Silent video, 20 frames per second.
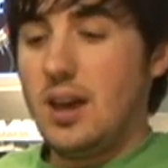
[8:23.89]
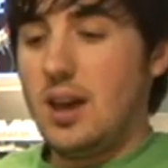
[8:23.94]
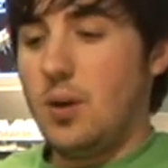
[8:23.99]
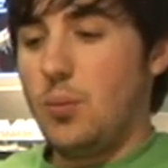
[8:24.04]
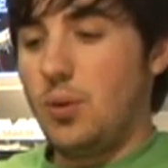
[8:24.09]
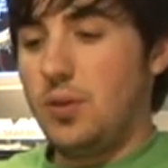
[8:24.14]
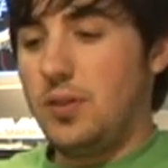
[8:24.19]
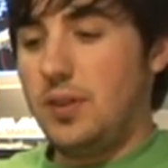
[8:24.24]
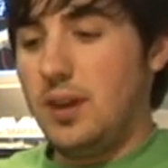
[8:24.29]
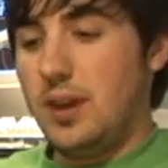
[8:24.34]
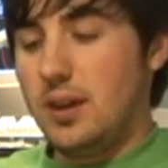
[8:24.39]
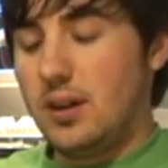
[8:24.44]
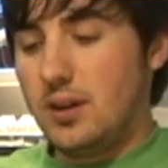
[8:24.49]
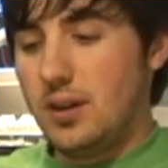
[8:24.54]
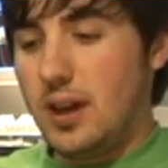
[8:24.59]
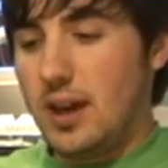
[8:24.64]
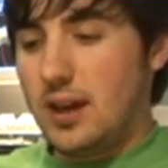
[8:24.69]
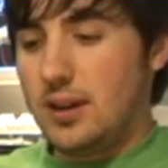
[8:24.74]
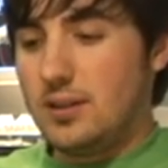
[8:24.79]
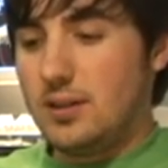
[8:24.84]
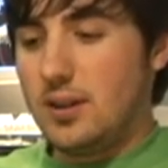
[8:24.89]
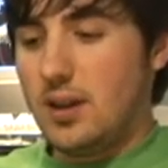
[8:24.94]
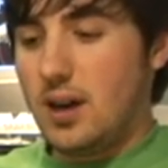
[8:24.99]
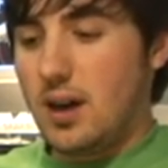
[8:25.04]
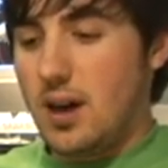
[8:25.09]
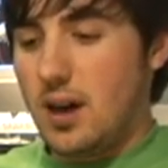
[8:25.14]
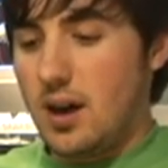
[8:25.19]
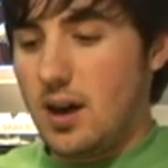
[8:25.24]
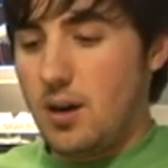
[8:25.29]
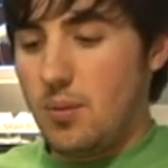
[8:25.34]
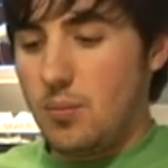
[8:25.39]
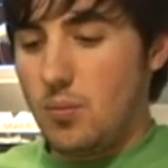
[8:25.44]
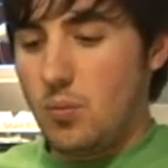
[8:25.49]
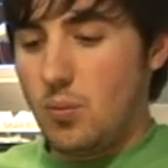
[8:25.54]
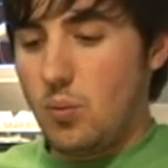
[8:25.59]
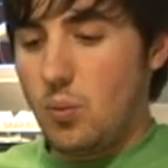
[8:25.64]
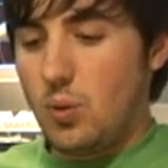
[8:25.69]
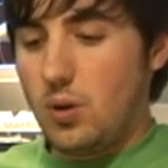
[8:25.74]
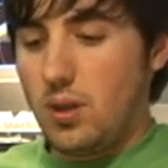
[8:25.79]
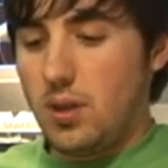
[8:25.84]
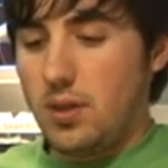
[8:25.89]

And with the internet, one